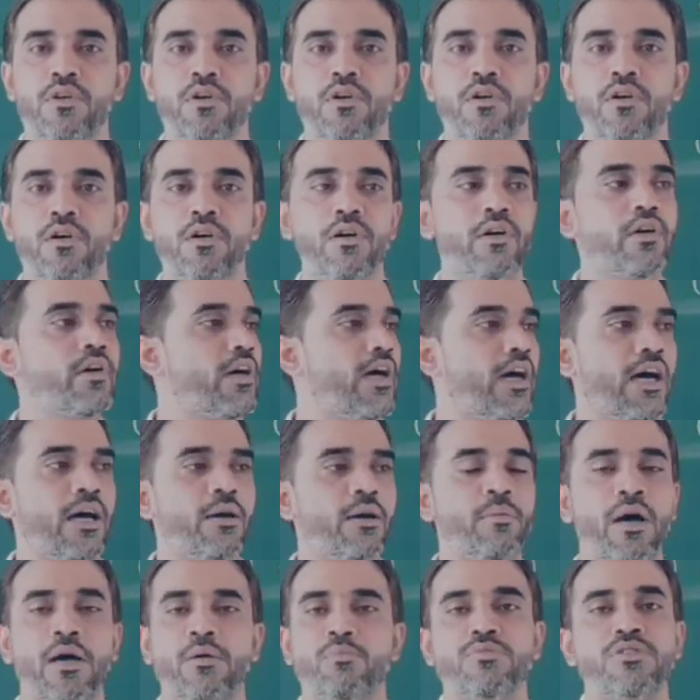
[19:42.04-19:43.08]
Or
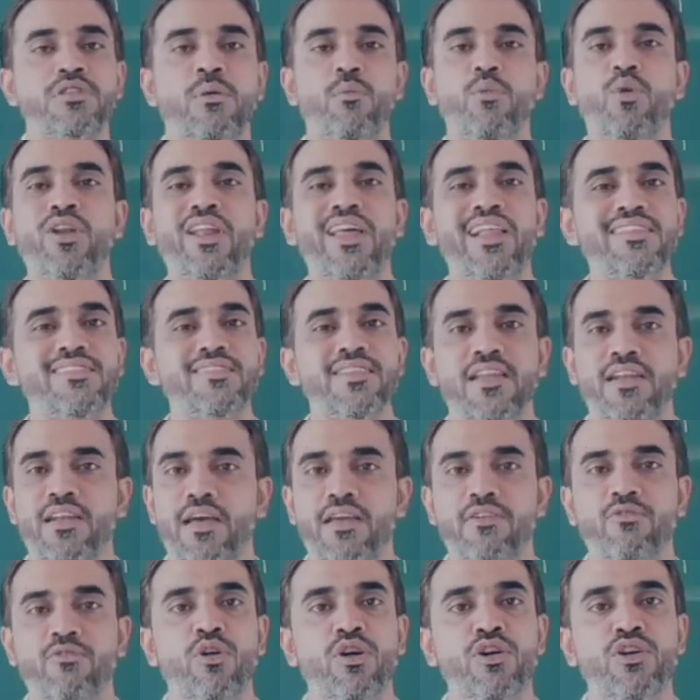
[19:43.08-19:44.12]
I am someone else and
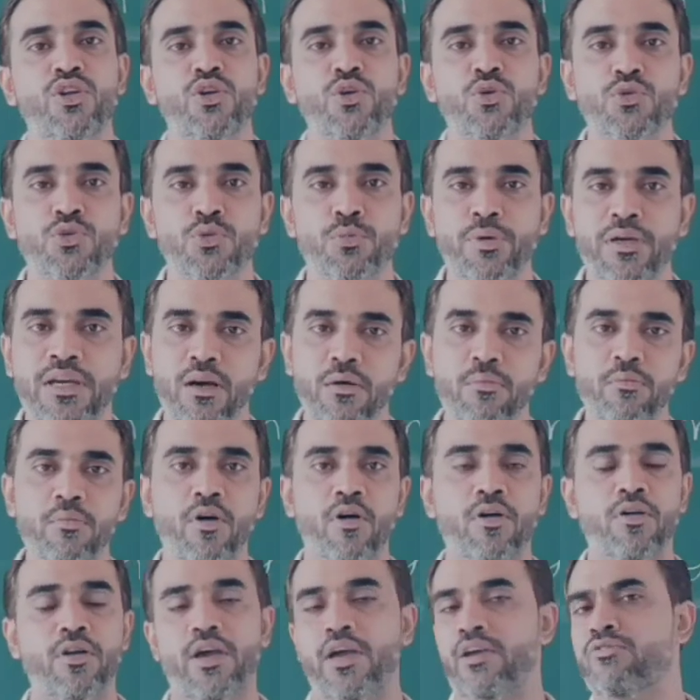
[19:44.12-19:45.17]
I want you to become,
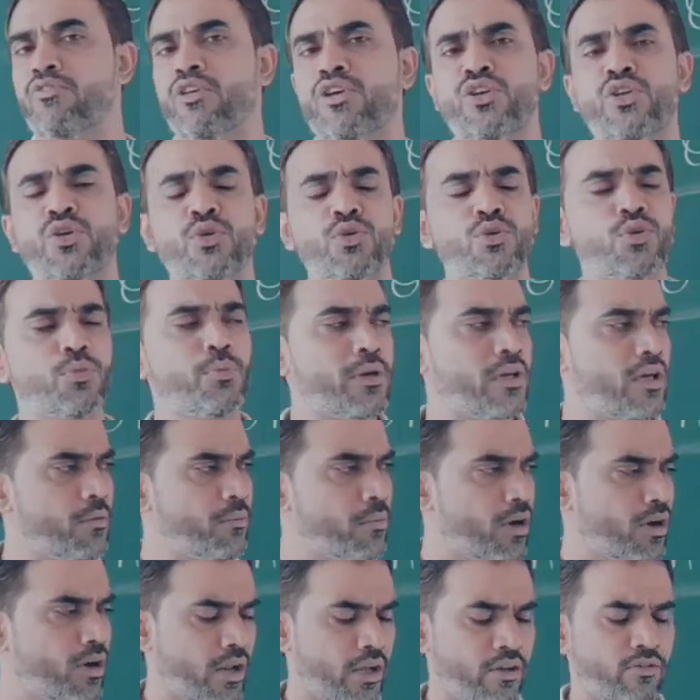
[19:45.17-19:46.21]
or I want you to
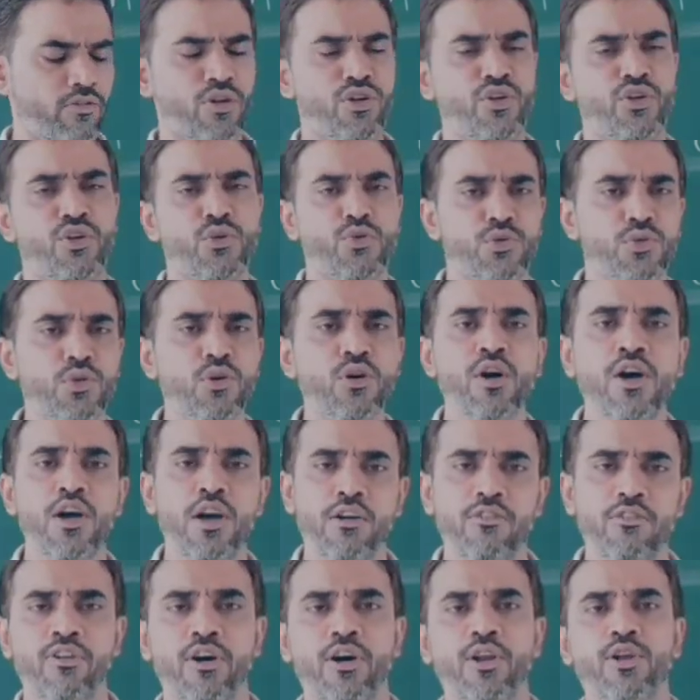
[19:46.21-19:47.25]
become, or I want you to
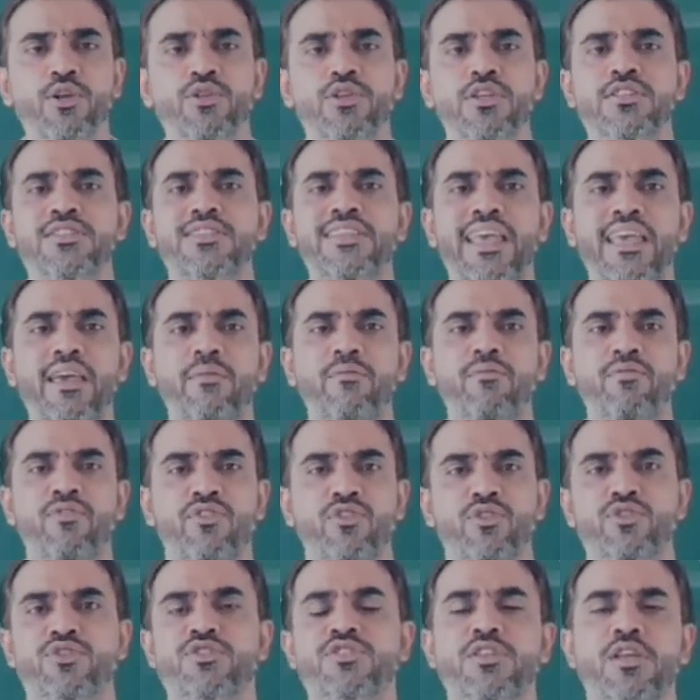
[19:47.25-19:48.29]
follow the same
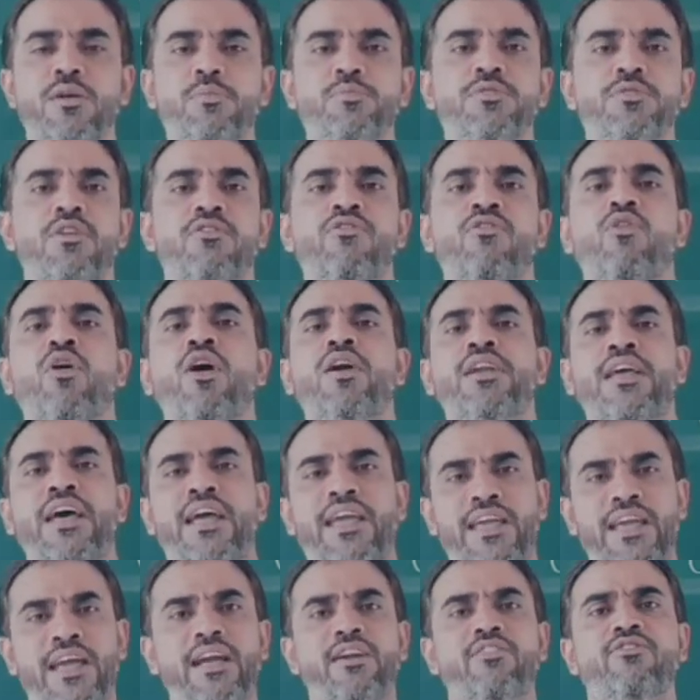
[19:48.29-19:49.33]
footsteps of what
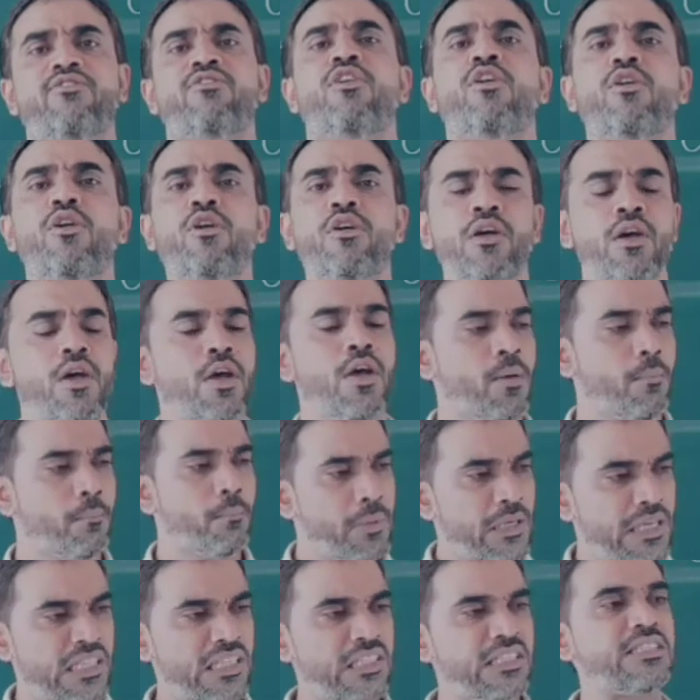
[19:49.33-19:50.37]
I had followed,
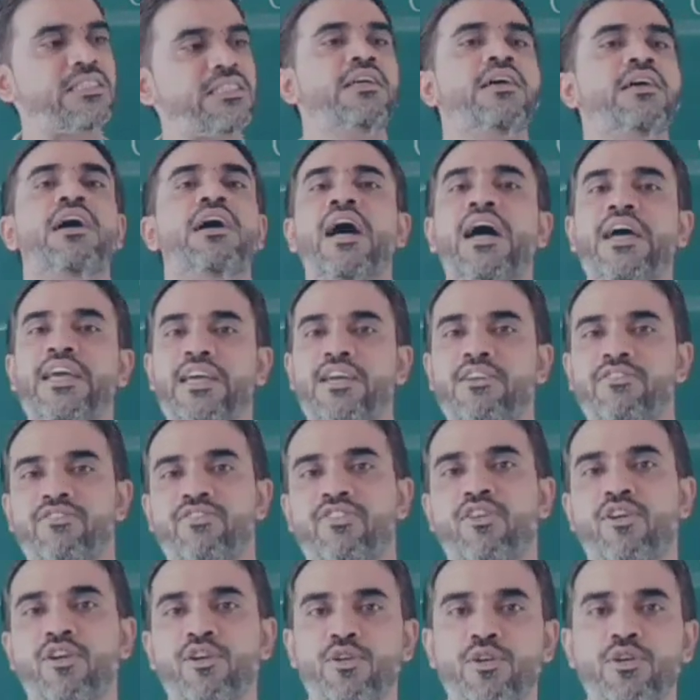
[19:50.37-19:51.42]
because I have
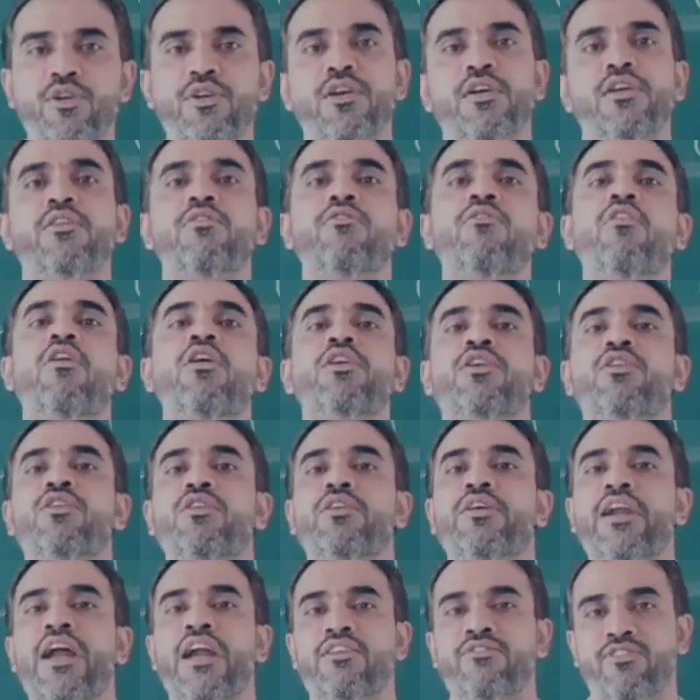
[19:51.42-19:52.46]
followed what your
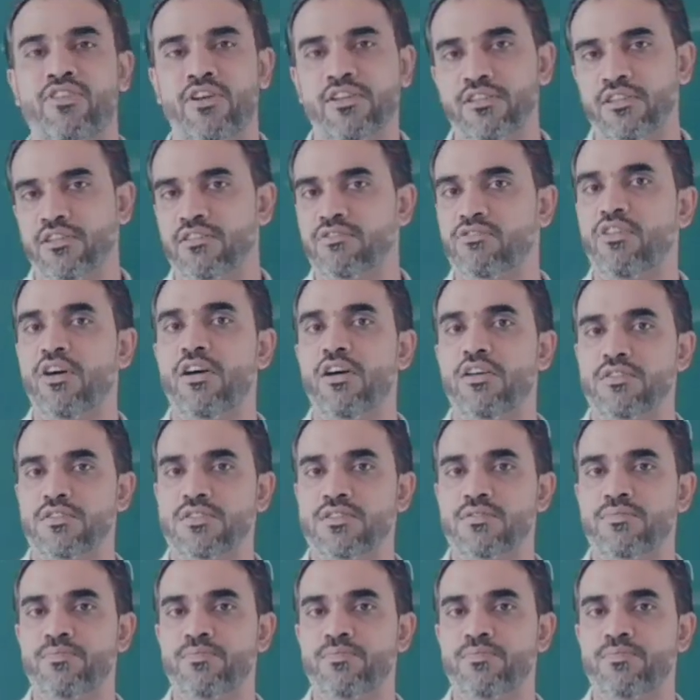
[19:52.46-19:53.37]
grandfather was.